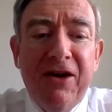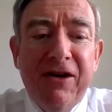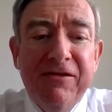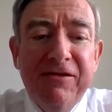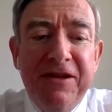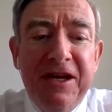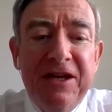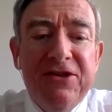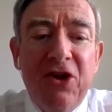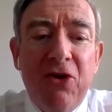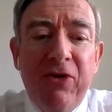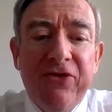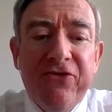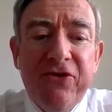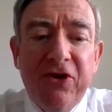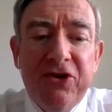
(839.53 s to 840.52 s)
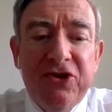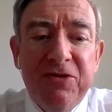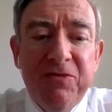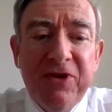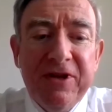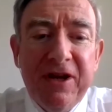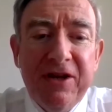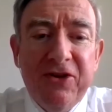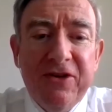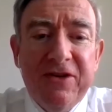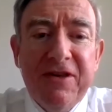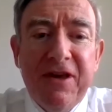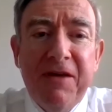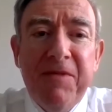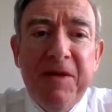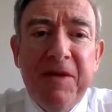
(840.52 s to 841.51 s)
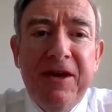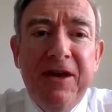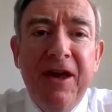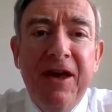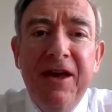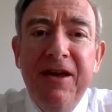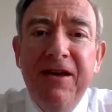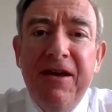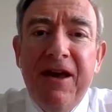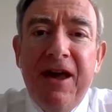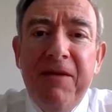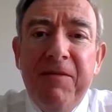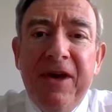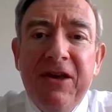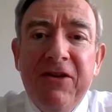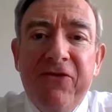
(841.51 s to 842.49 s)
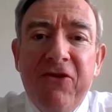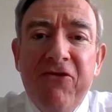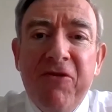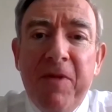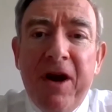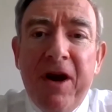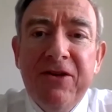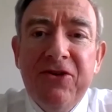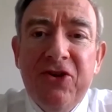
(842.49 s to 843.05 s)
needs no introduction, but I'll just maybe make a few remarks.